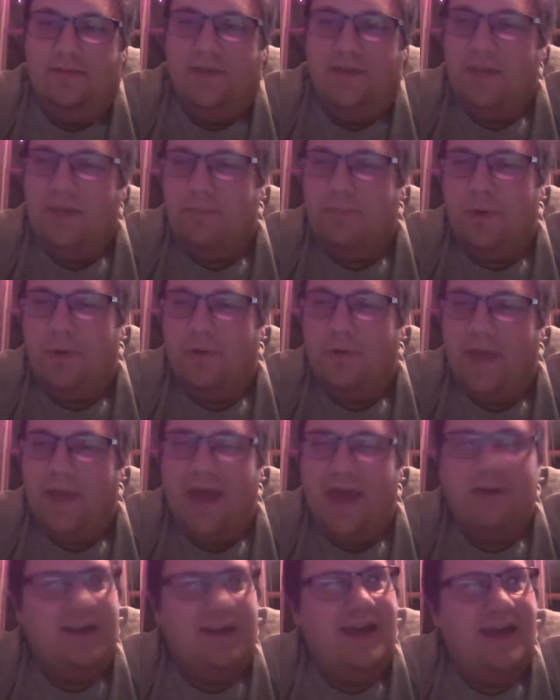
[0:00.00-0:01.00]
Get burnt
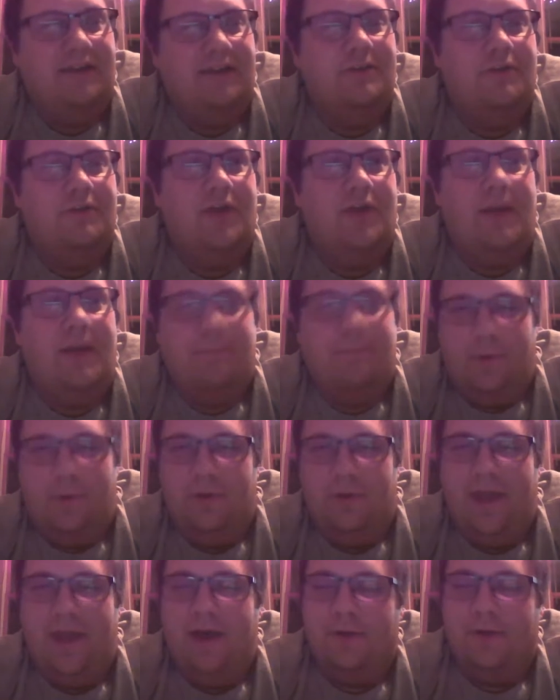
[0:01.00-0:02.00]
out? I don't know if I got
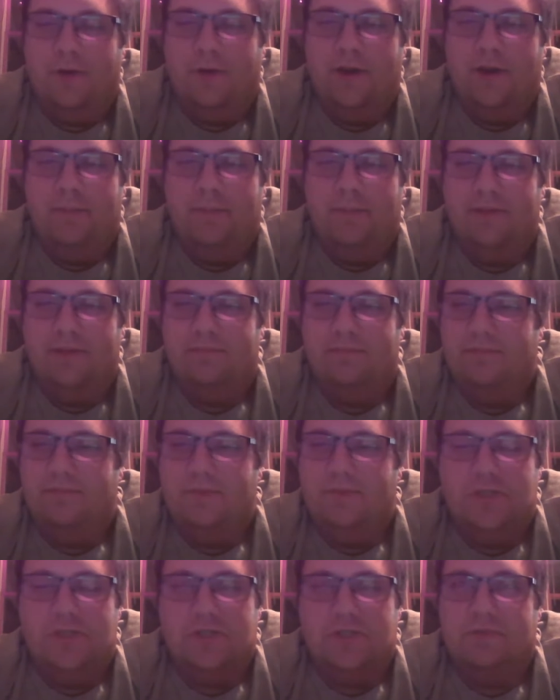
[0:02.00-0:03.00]
burnt out on it, but
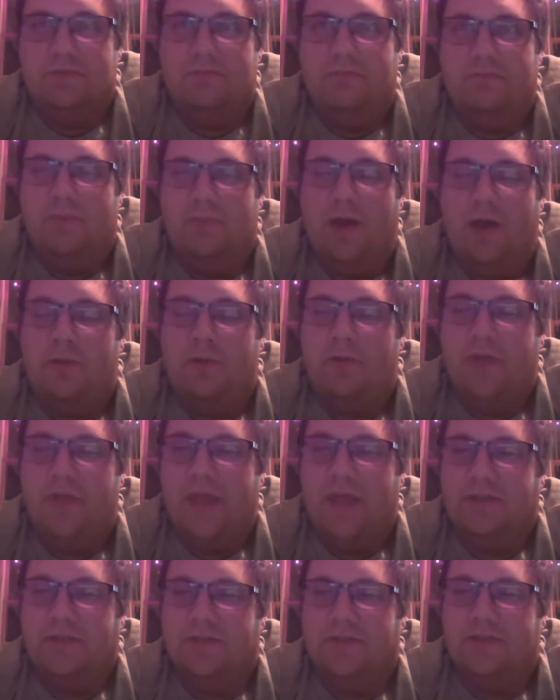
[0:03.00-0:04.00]
just other
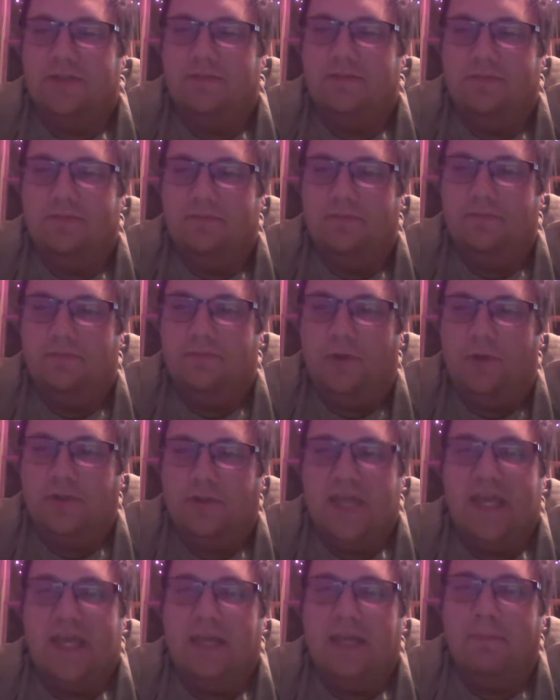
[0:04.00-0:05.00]
things are
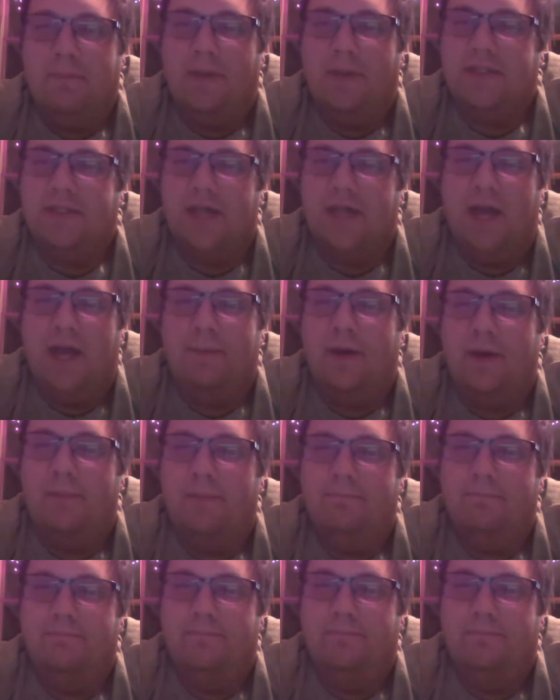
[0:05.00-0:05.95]
taking my time up.